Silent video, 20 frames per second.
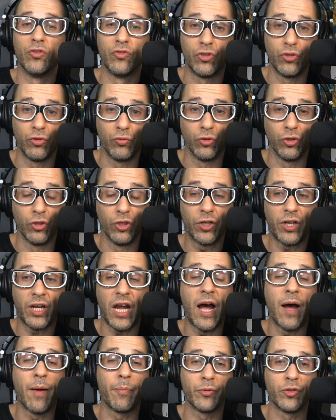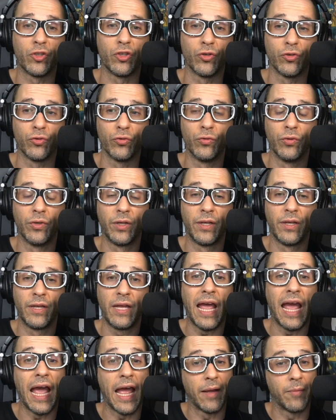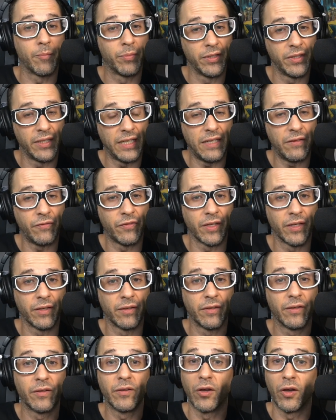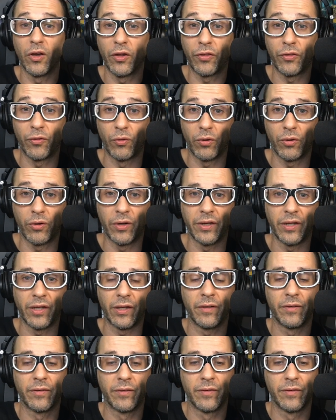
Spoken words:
to look up to and believe in authority.